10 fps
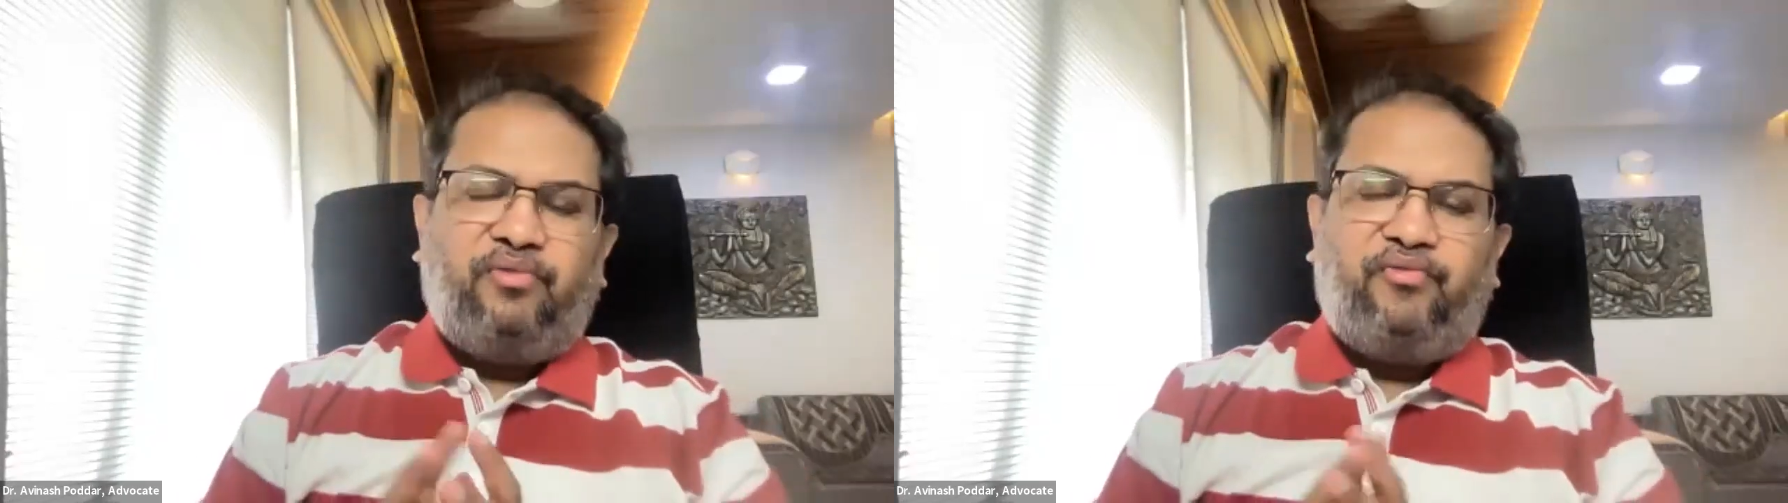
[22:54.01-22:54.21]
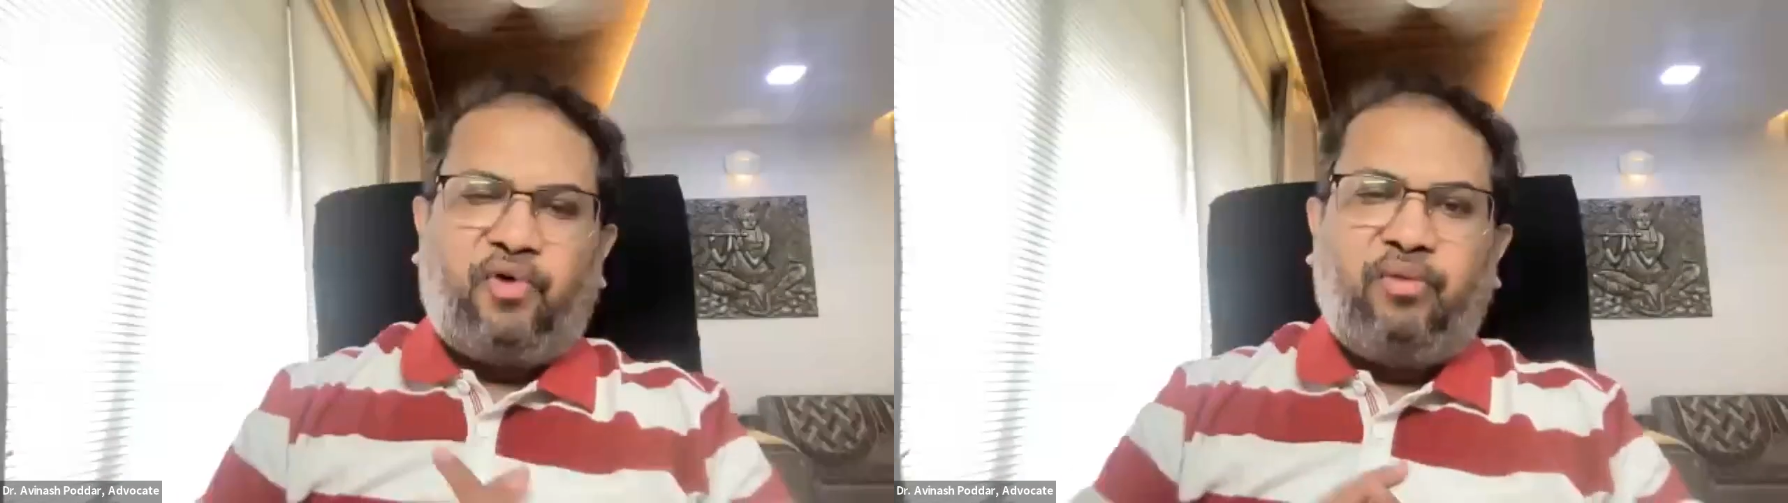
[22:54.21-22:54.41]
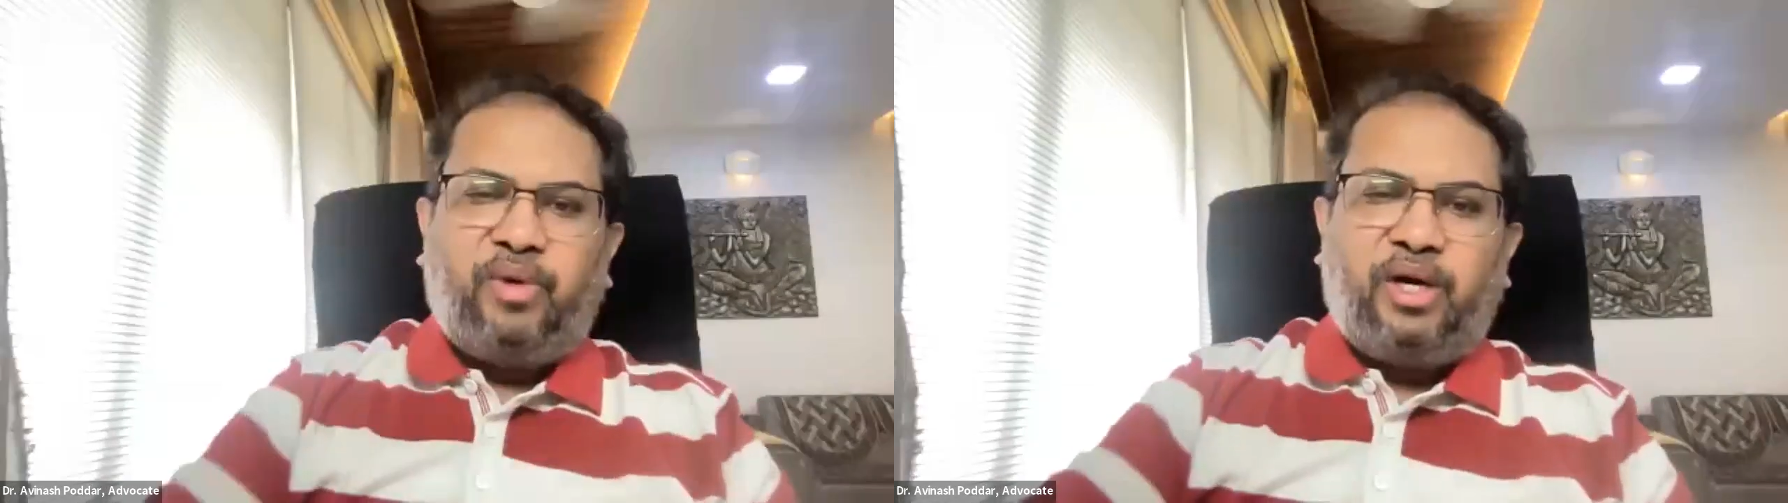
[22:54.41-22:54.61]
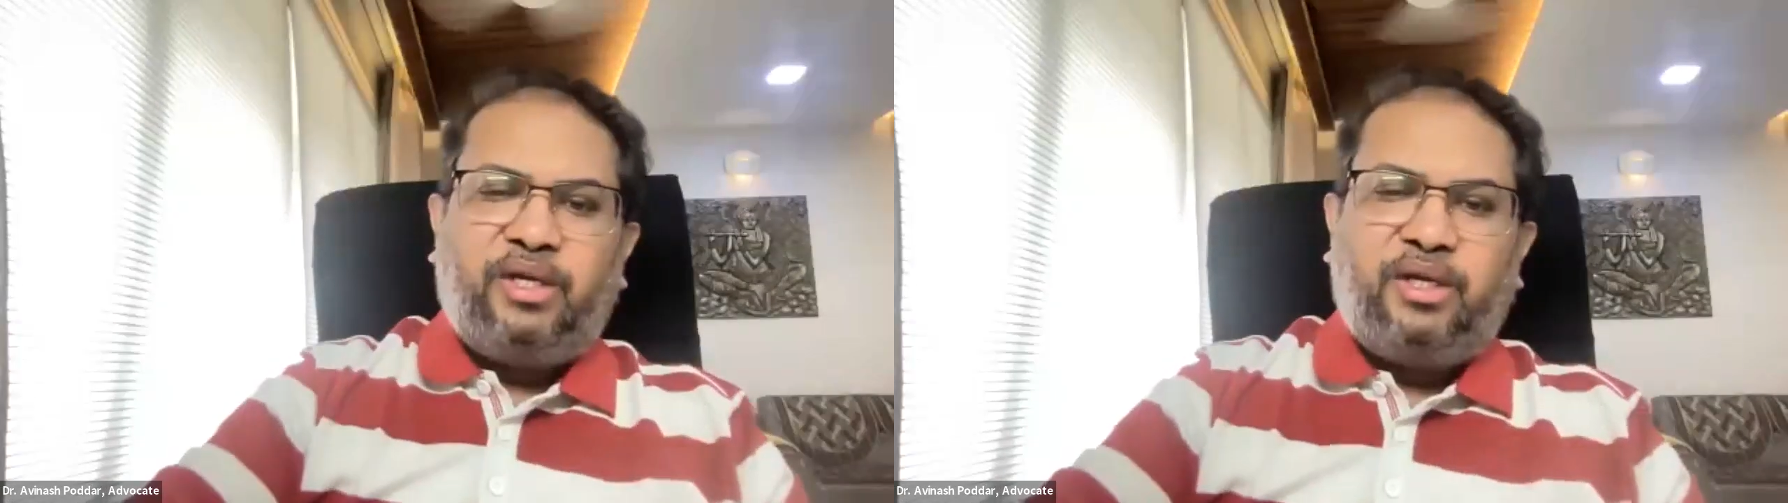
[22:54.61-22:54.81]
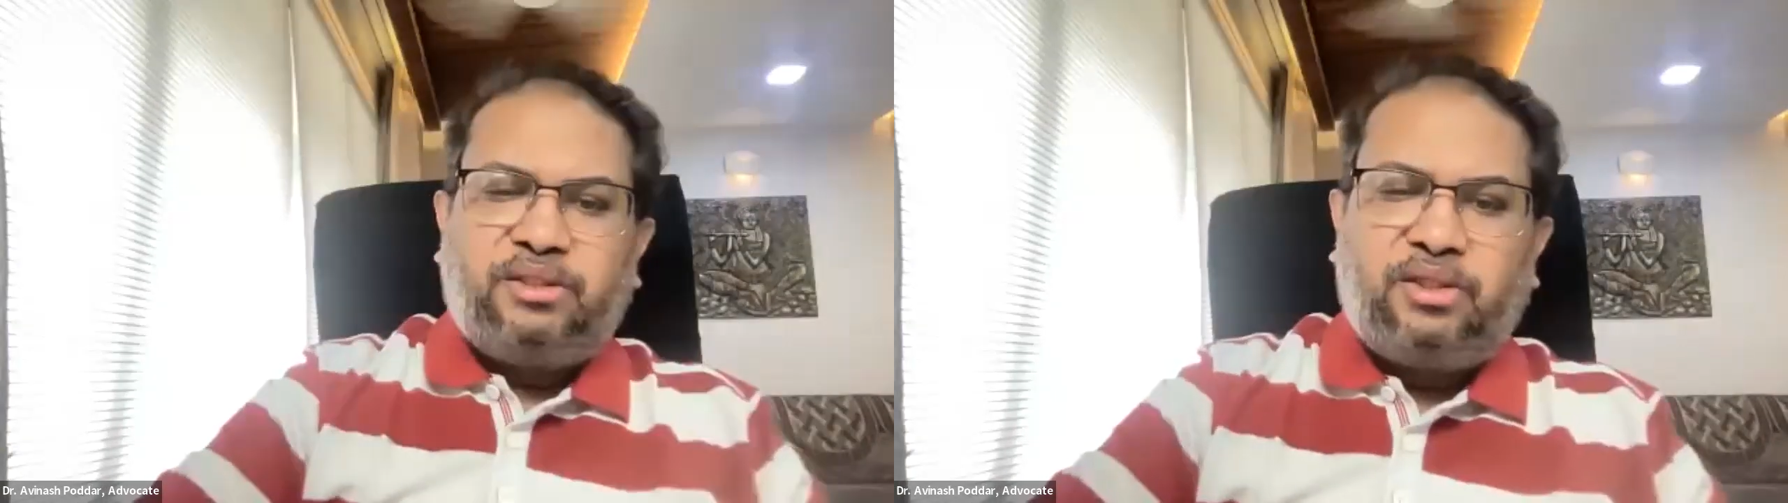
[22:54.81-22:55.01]
form
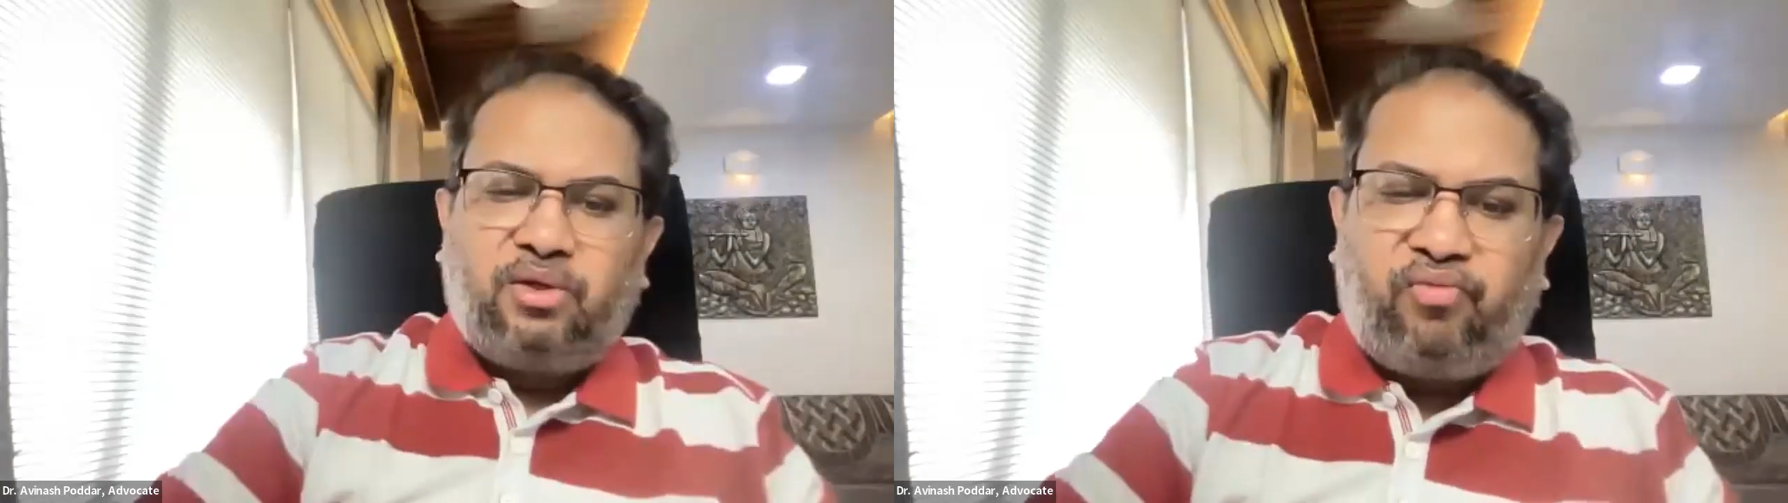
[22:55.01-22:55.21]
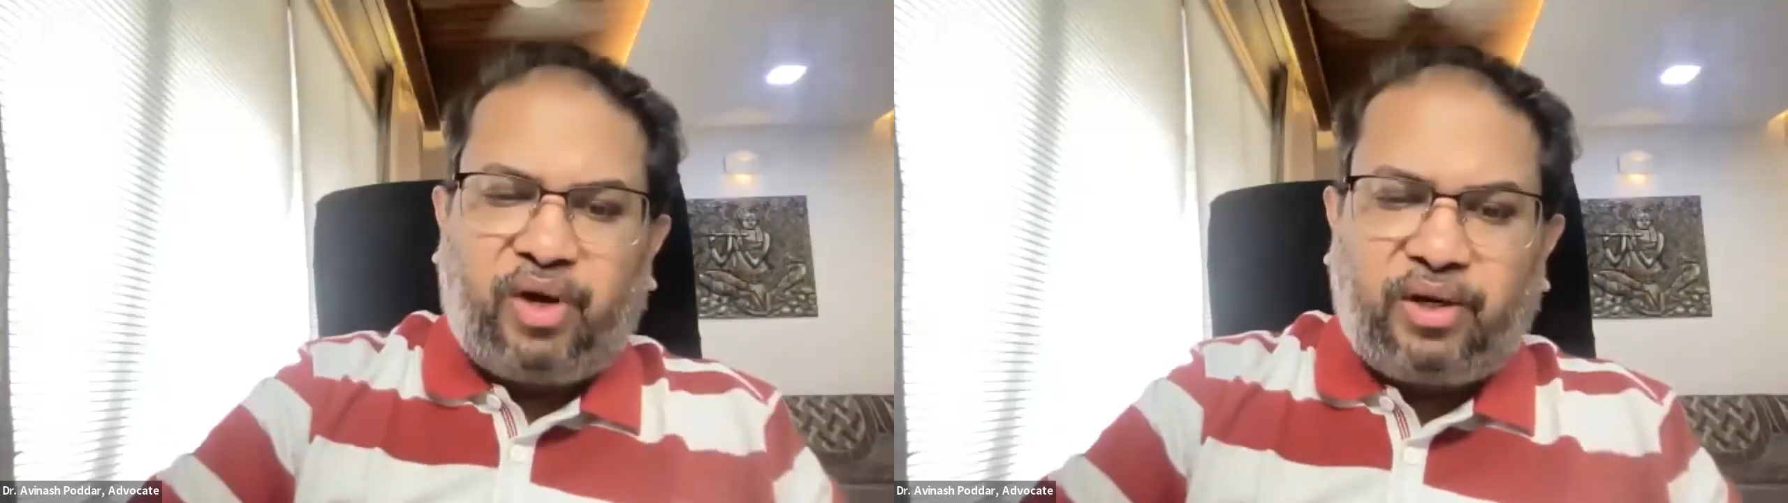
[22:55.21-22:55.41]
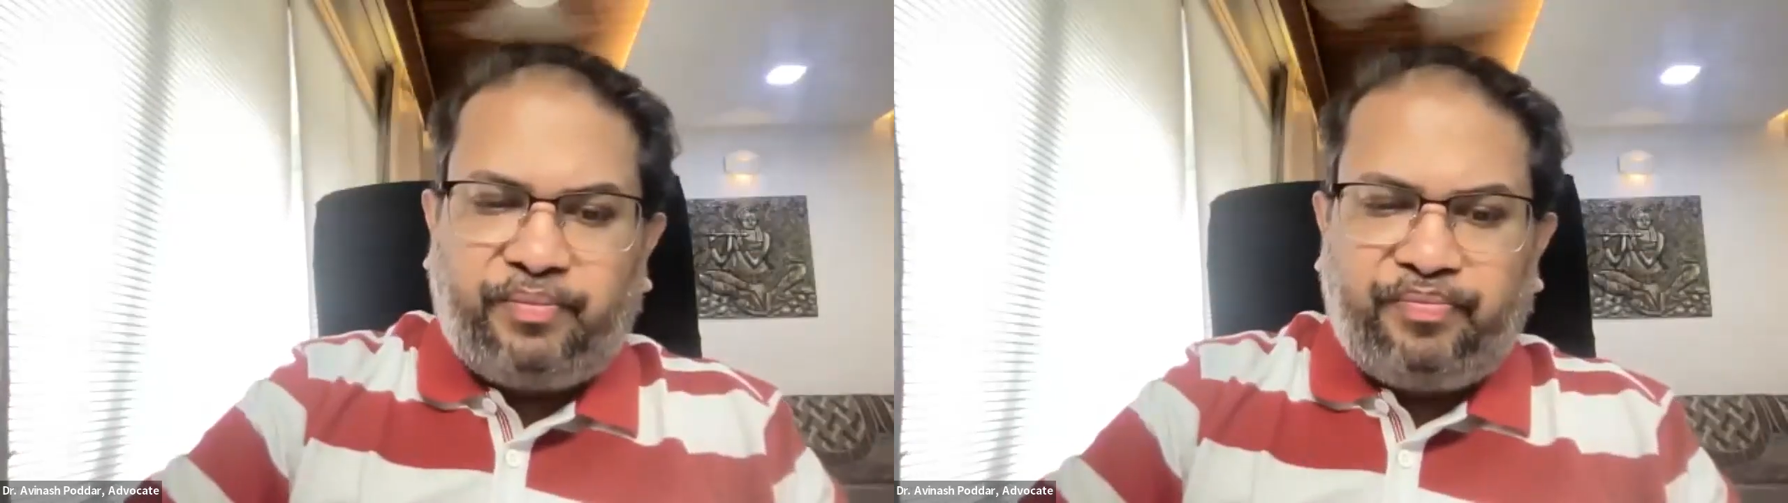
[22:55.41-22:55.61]
INS 01.